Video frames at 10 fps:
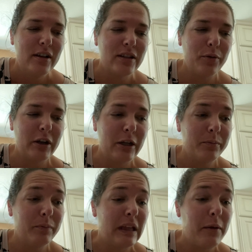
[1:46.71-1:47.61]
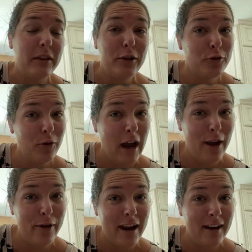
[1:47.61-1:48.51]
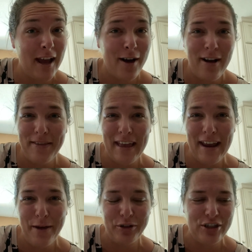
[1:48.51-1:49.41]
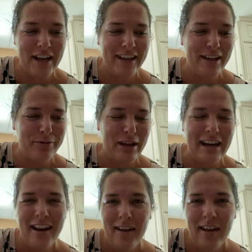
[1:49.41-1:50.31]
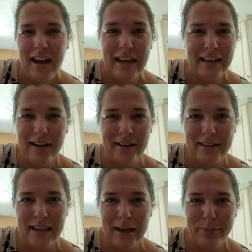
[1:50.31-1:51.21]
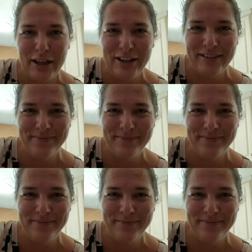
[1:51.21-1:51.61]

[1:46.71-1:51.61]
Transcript: So we're gonna play with it dry right now, and then I will check in when I get it all set up later.